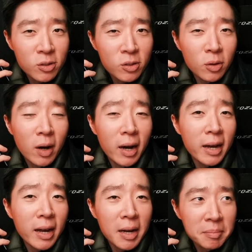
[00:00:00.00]
So I
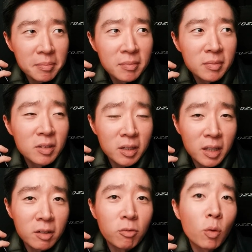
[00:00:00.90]
am
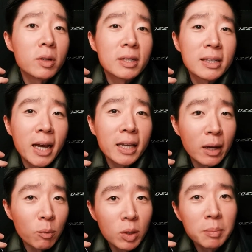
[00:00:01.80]
looking forward to that.
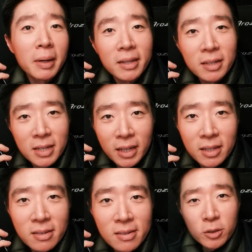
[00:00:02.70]
I will buy the tickets.